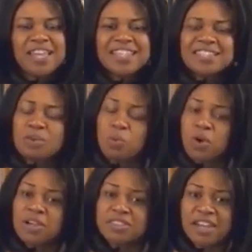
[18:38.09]
That's the
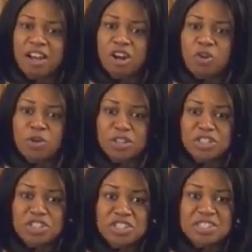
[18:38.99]
work that our Lord
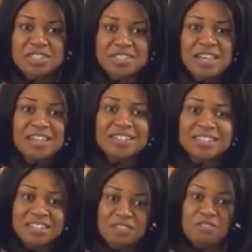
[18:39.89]
and Jesus
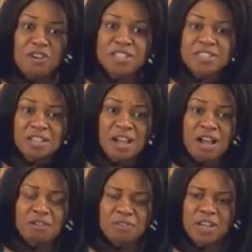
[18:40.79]
did for us at
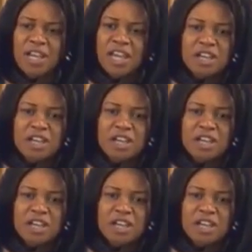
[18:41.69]
Calvary.